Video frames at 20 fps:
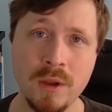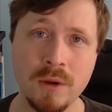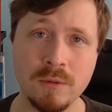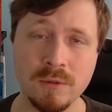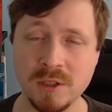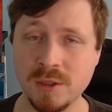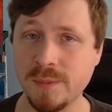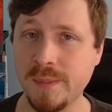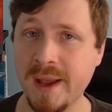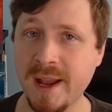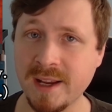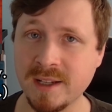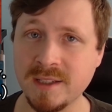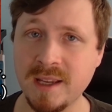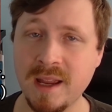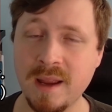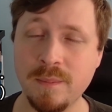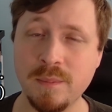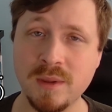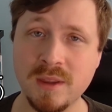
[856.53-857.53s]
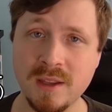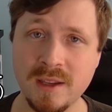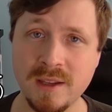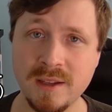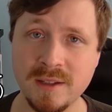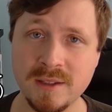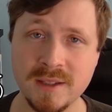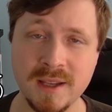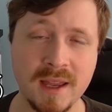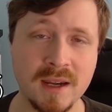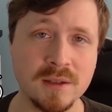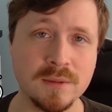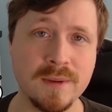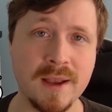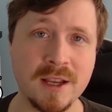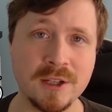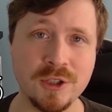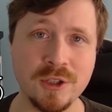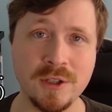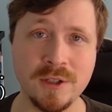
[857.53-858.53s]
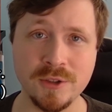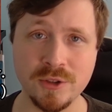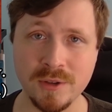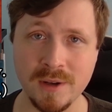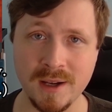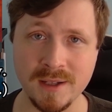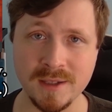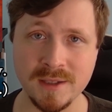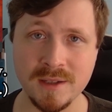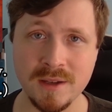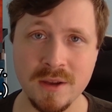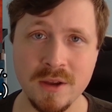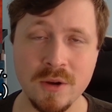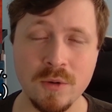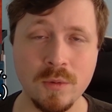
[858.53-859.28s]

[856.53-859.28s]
respect, empathy, satisfaction, and trust,